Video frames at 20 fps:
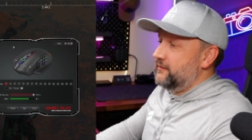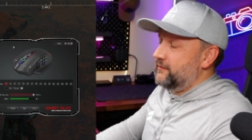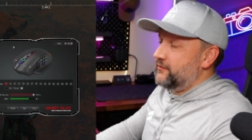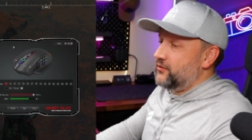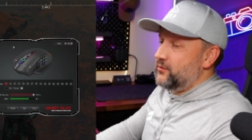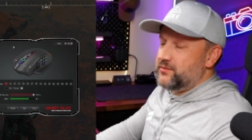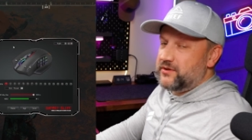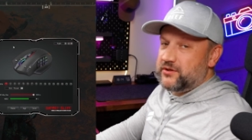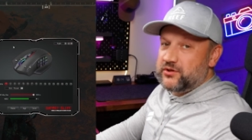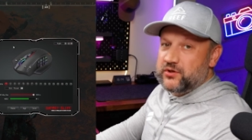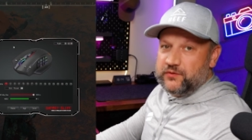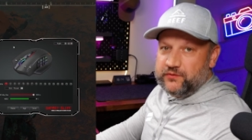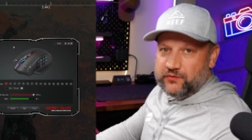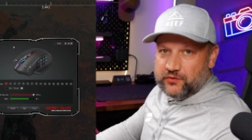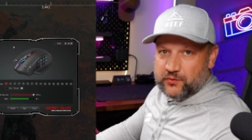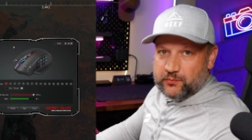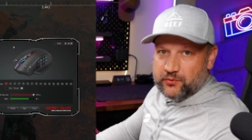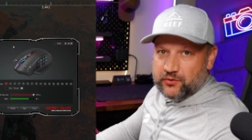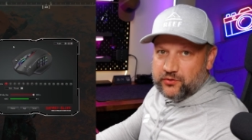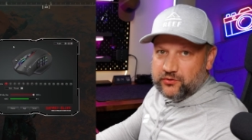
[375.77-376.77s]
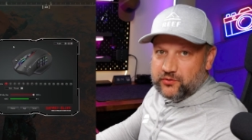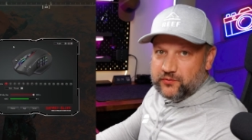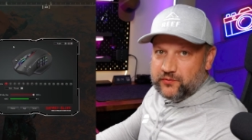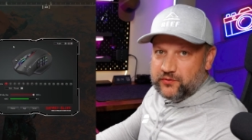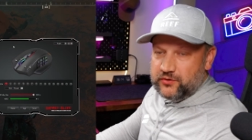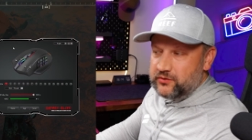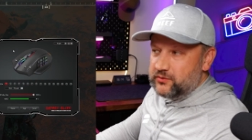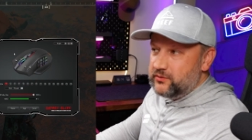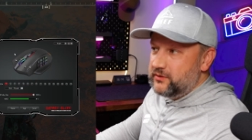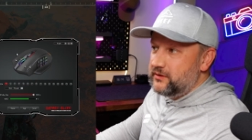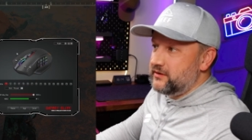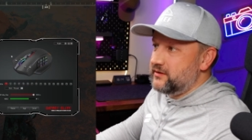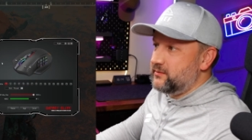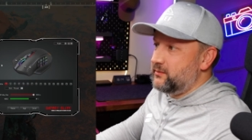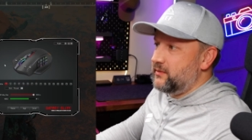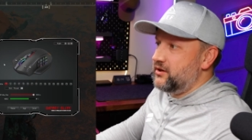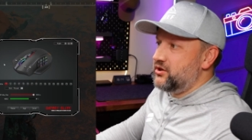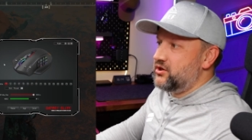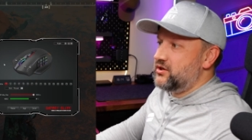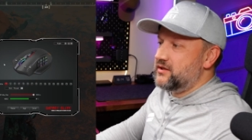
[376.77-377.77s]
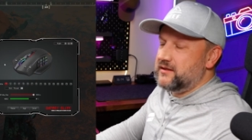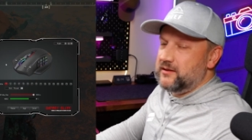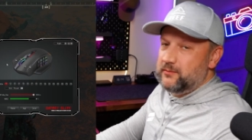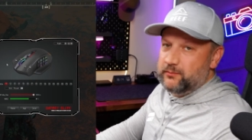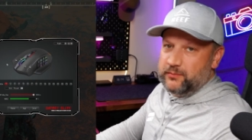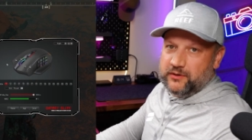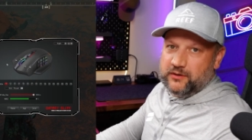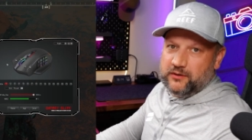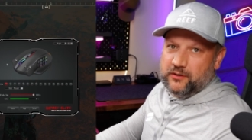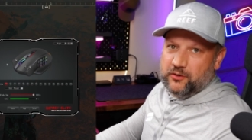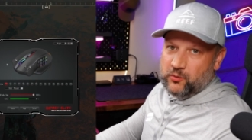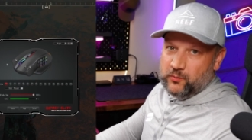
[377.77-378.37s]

From the software point of view it's much simple,